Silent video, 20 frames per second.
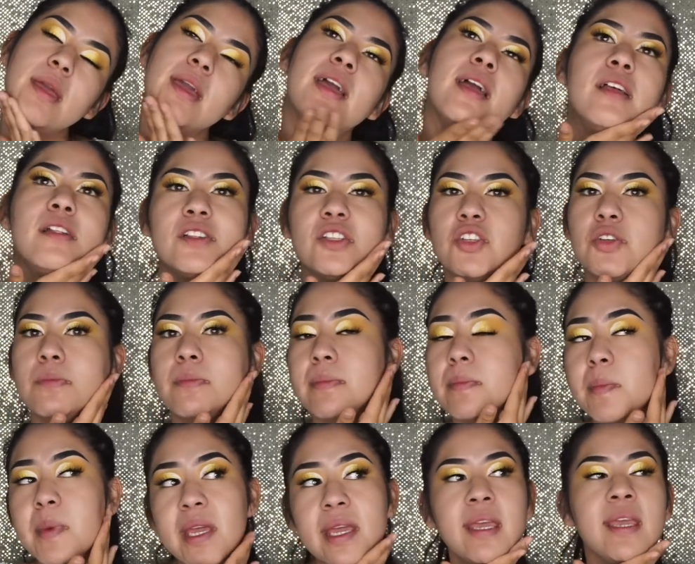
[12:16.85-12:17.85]
and to
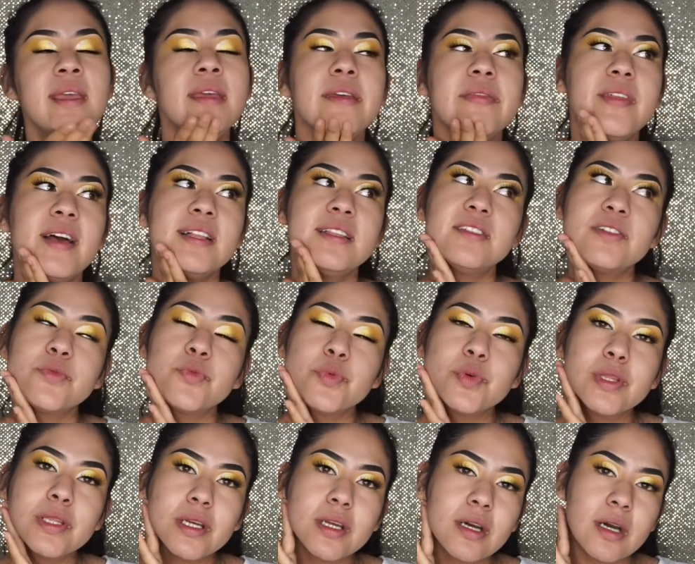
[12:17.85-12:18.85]
me that's a
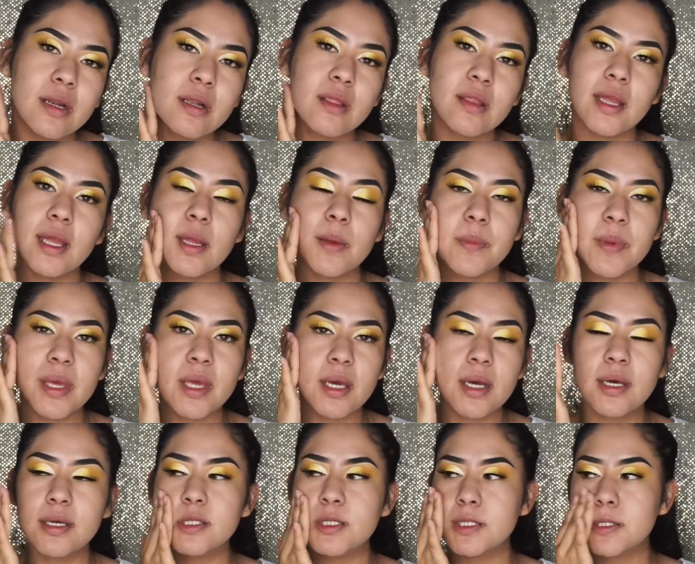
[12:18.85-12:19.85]
really good thing
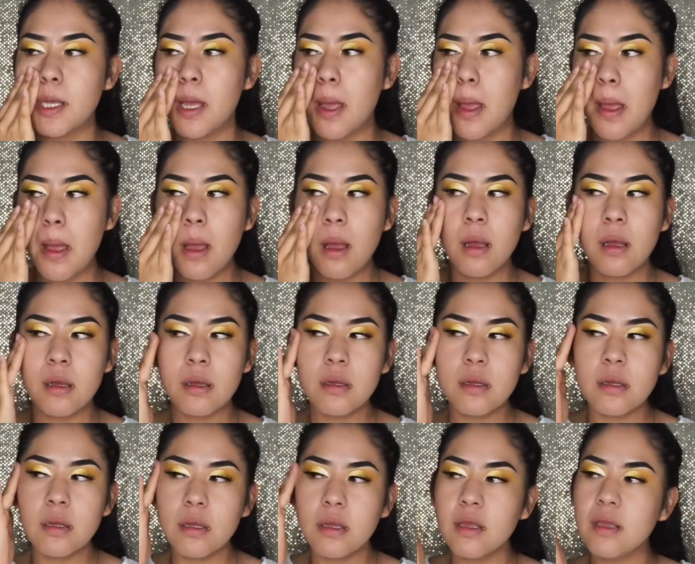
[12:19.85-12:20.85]
because
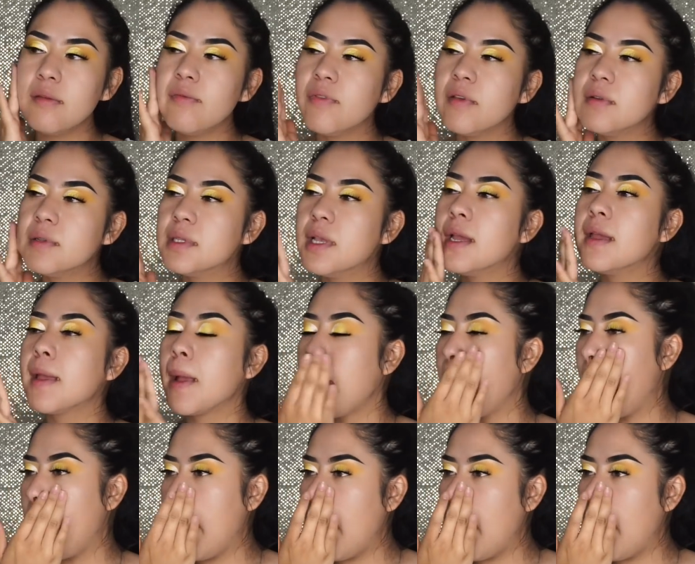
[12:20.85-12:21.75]
it feels like